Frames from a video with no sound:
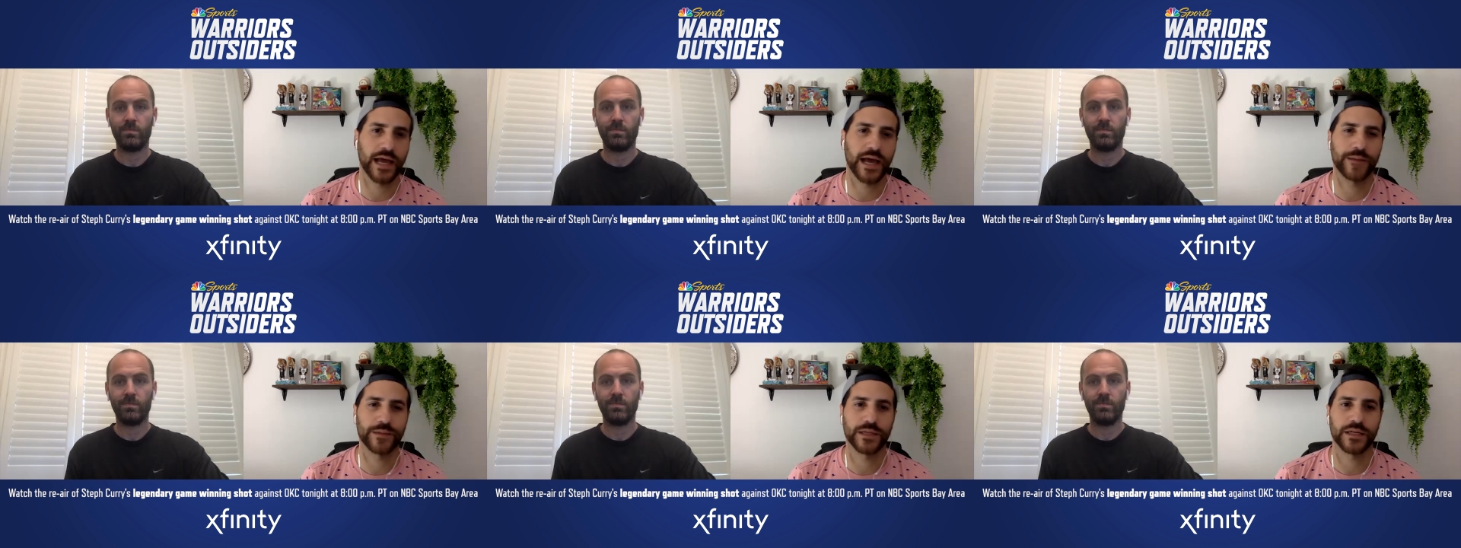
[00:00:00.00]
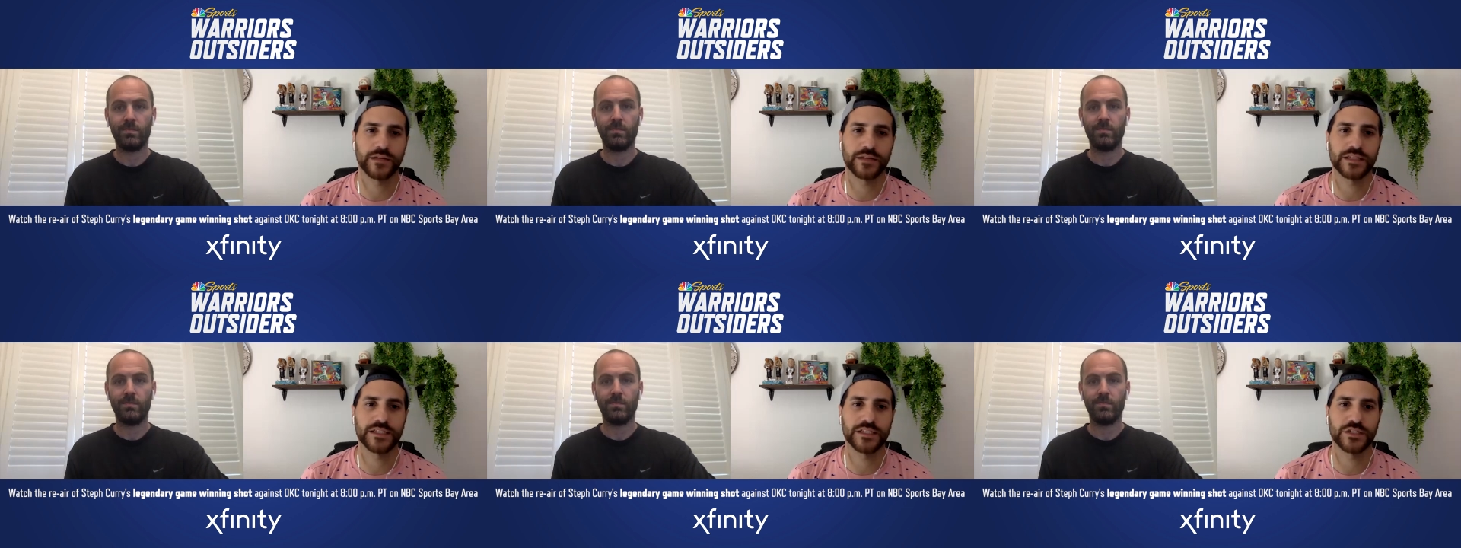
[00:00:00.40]
Speaker 1: happening.
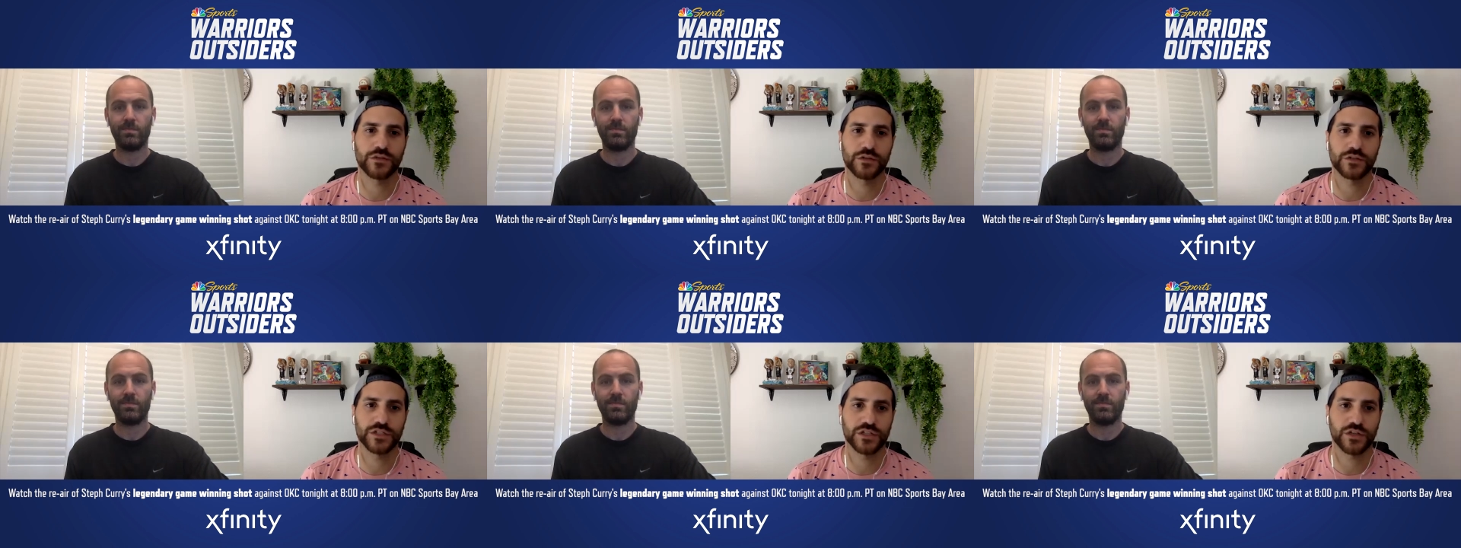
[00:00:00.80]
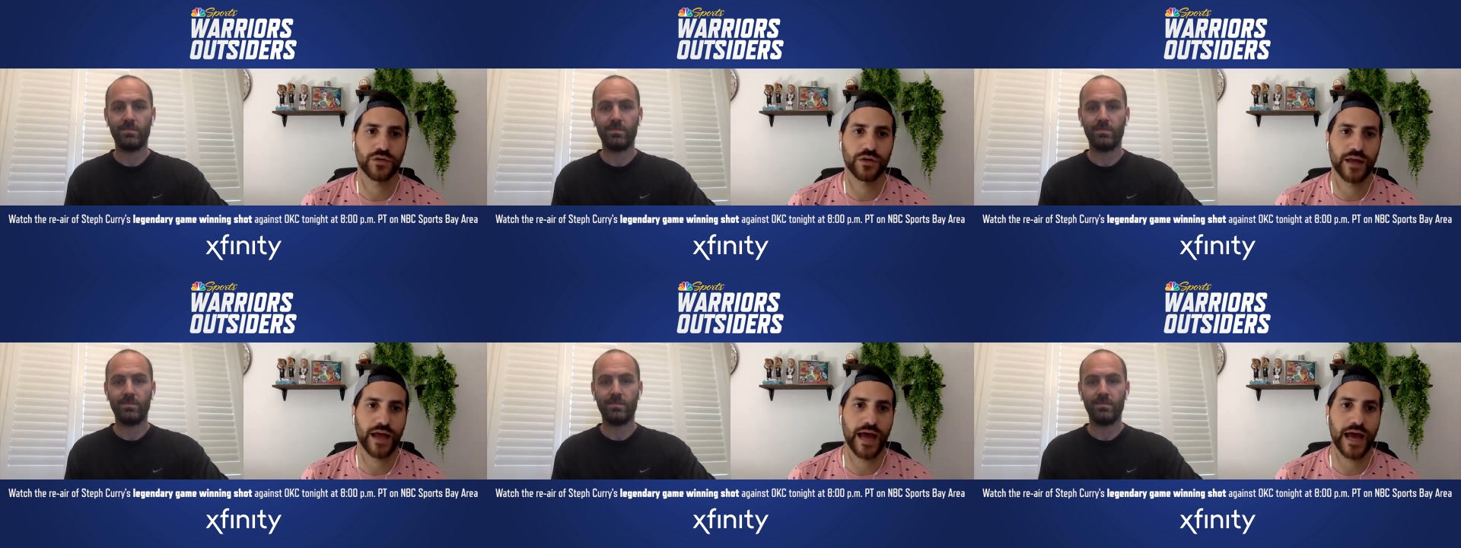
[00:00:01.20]
These two are just
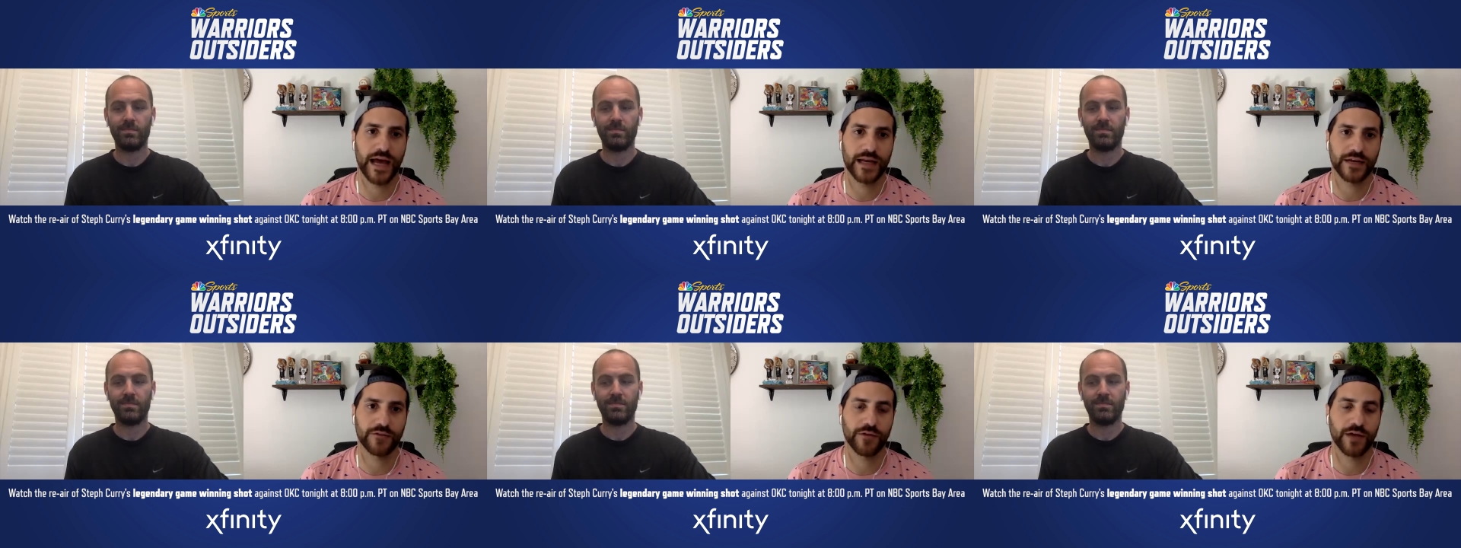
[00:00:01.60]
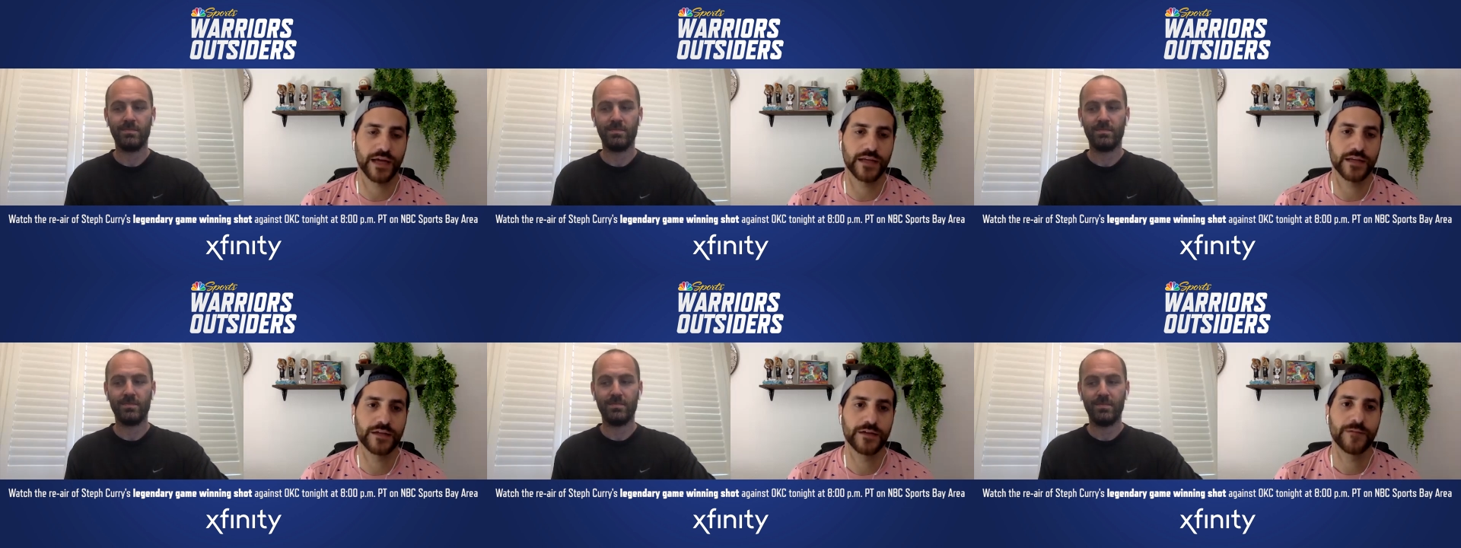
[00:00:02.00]
going at it,
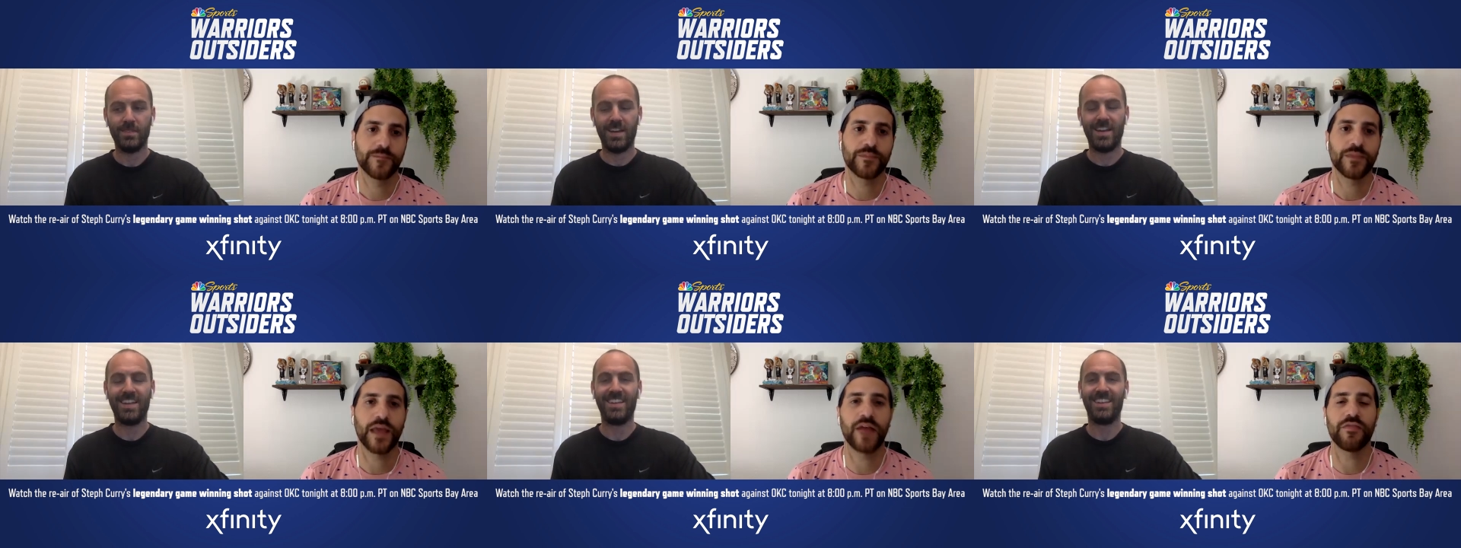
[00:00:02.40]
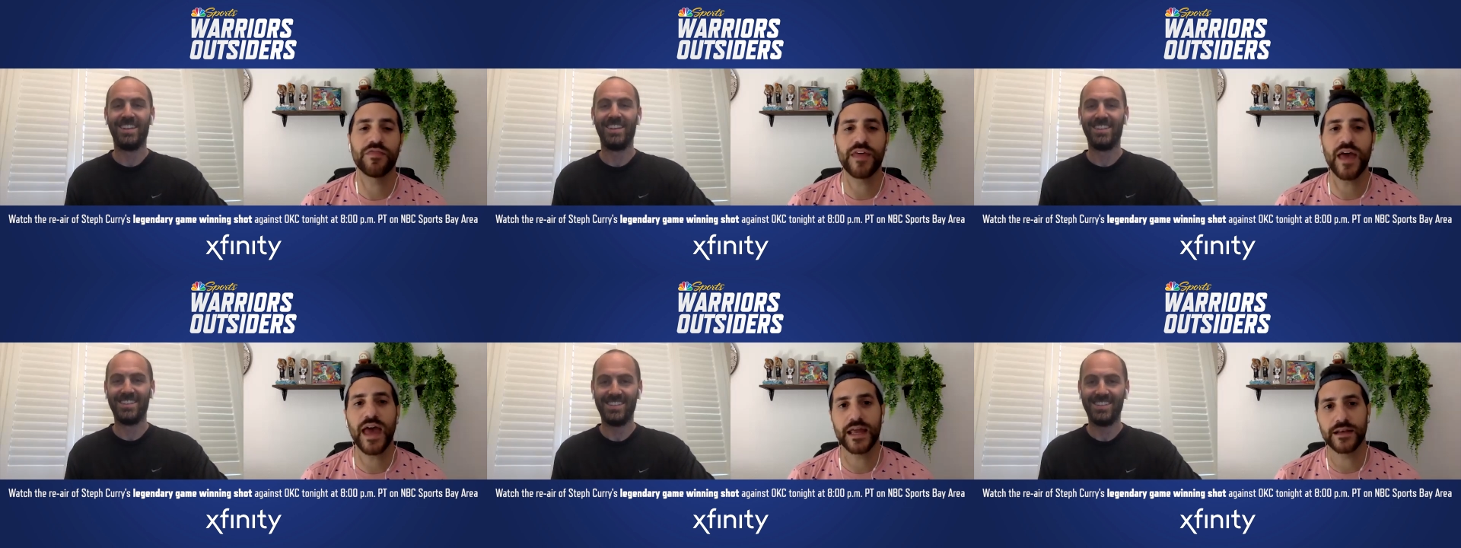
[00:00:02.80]
right? And
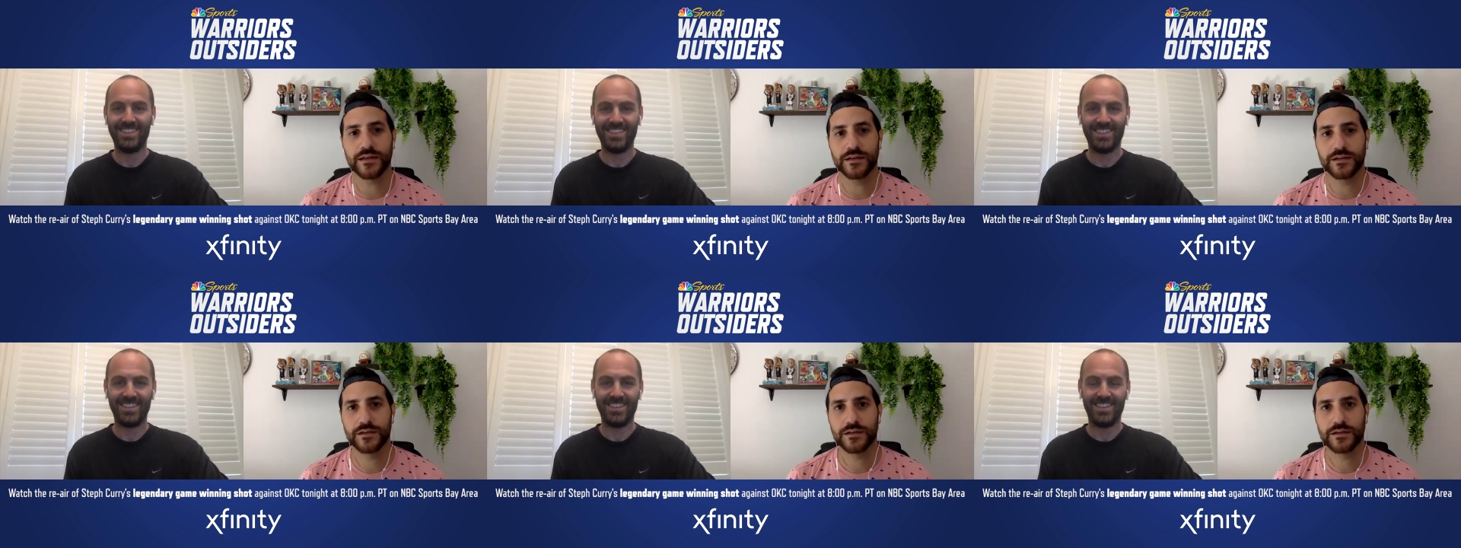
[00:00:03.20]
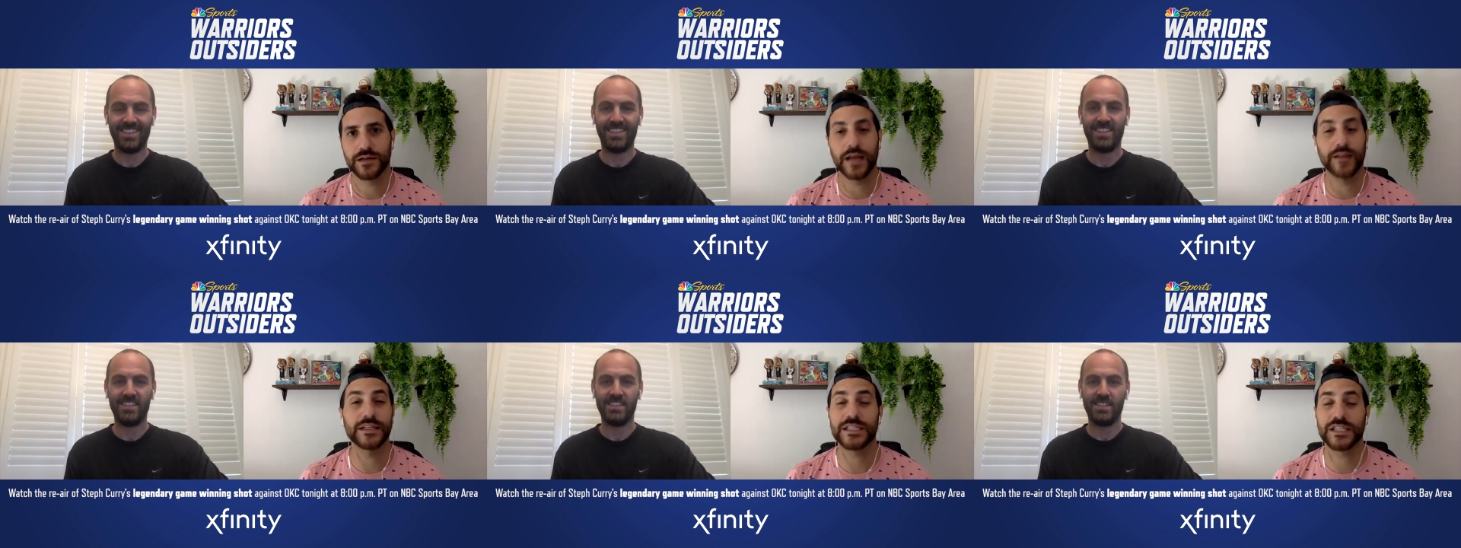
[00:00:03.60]
then,
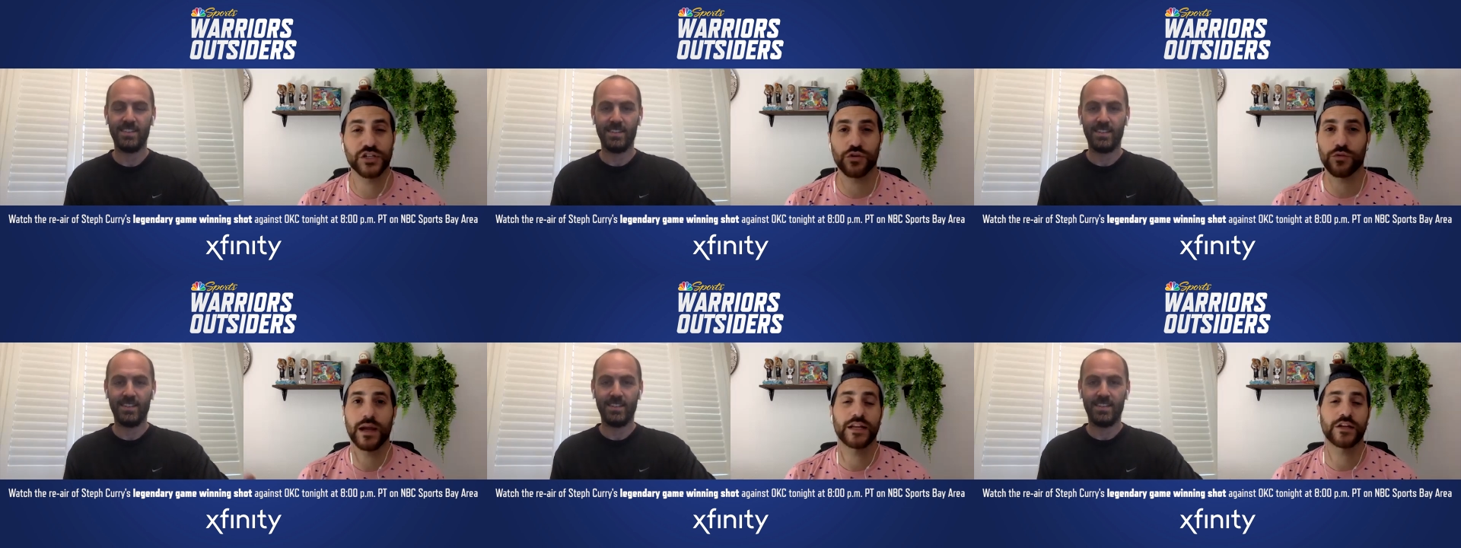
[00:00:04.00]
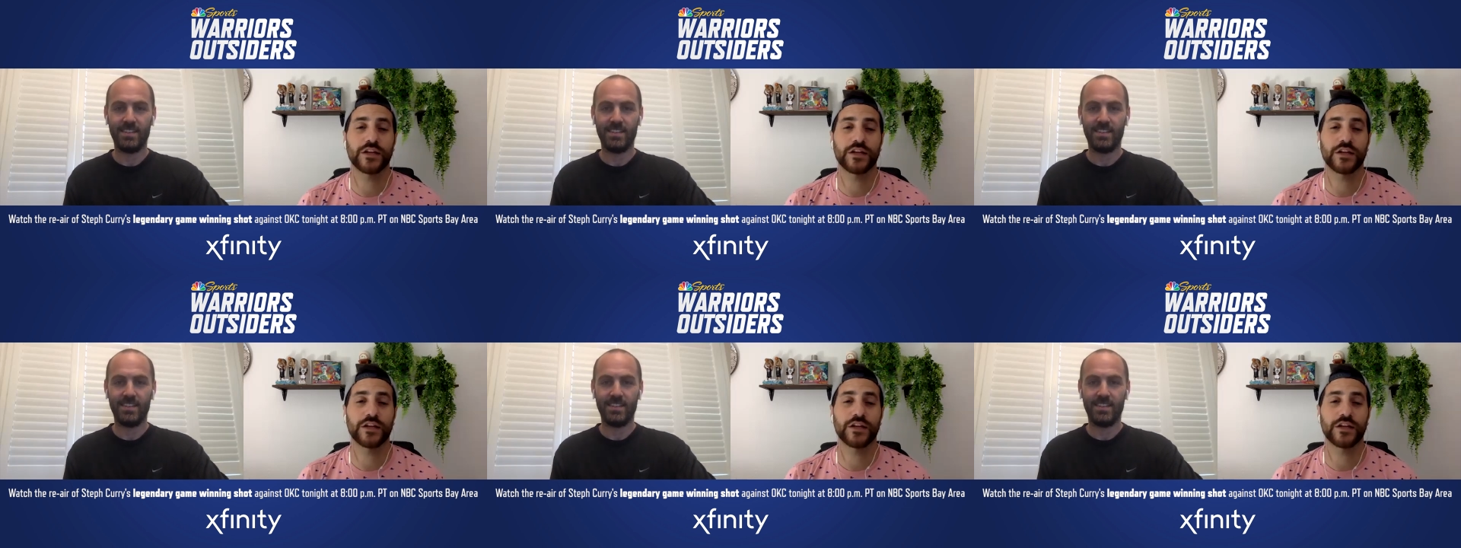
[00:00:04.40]
and this is already,